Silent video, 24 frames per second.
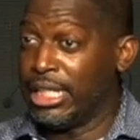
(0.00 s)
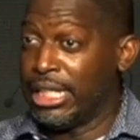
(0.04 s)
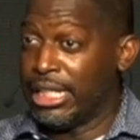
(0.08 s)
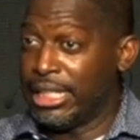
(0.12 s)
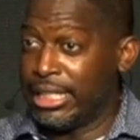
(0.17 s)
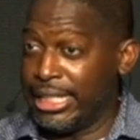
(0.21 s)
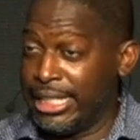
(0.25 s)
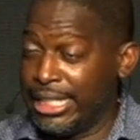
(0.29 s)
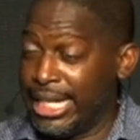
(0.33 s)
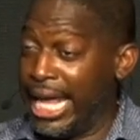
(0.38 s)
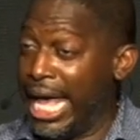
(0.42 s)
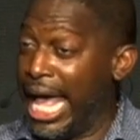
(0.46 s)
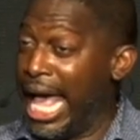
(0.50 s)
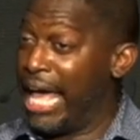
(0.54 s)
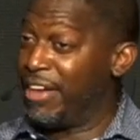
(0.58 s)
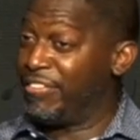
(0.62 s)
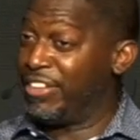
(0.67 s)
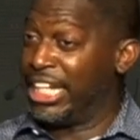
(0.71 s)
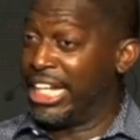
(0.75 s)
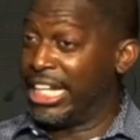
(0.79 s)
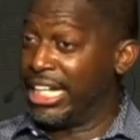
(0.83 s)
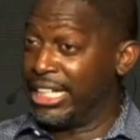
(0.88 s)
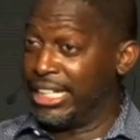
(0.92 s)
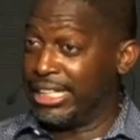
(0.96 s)
Did they have
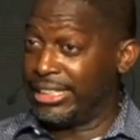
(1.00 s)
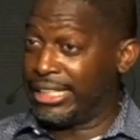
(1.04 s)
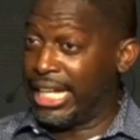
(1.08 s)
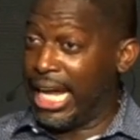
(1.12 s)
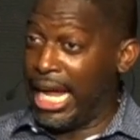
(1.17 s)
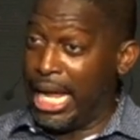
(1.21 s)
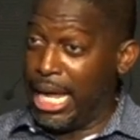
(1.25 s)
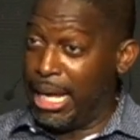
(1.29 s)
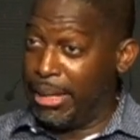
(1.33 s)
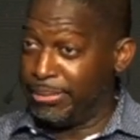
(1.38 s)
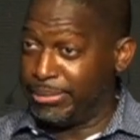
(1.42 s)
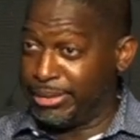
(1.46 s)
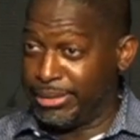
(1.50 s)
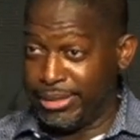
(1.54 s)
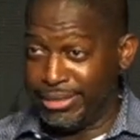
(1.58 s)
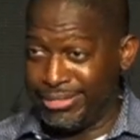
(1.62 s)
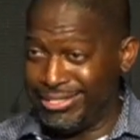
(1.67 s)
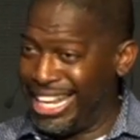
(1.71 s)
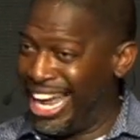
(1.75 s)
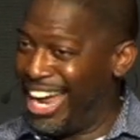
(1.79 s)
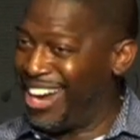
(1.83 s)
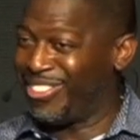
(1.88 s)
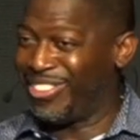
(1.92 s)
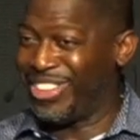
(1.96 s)
any good times?
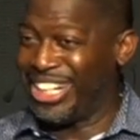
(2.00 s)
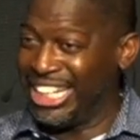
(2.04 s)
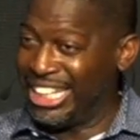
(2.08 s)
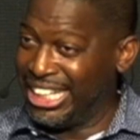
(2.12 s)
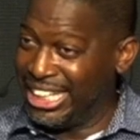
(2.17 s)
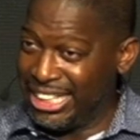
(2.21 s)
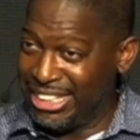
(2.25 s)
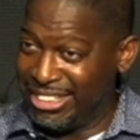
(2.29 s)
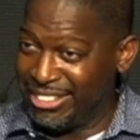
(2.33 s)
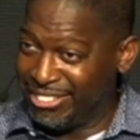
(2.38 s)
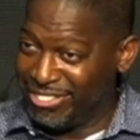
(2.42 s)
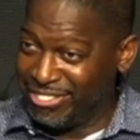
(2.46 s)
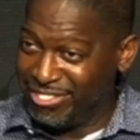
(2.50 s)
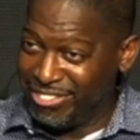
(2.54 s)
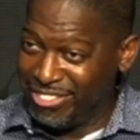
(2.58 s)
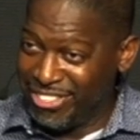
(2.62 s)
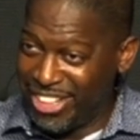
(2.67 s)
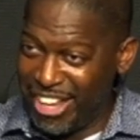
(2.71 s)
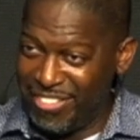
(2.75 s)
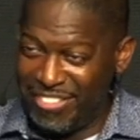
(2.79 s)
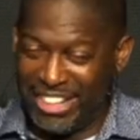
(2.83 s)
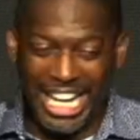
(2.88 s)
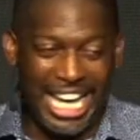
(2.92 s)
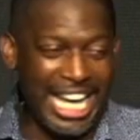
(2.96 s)
Not really.
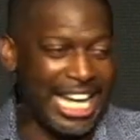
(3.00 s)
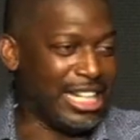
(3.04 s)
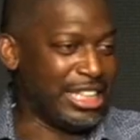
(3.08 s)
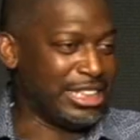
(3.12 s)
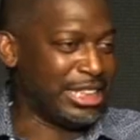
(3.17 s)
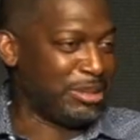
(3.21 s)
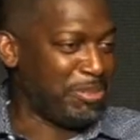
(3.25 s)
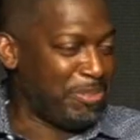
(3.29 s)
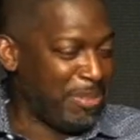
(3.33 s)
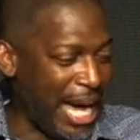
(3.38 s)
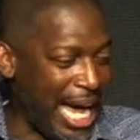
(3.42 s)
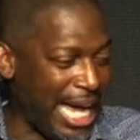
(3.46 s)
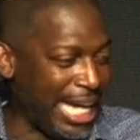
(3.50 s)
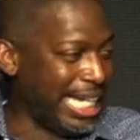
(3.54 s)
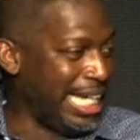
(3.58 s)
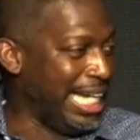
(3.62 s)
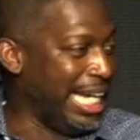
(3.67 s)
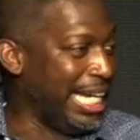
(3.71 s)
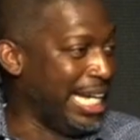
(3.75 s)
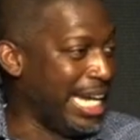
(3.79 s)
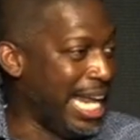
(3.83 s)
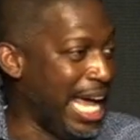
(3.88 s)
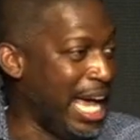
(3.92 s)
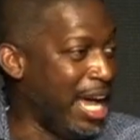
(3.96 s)
They might have had a spy here
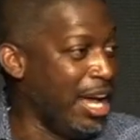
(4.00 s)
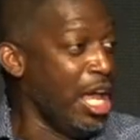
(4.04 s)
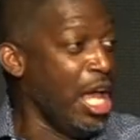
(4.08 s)
and there,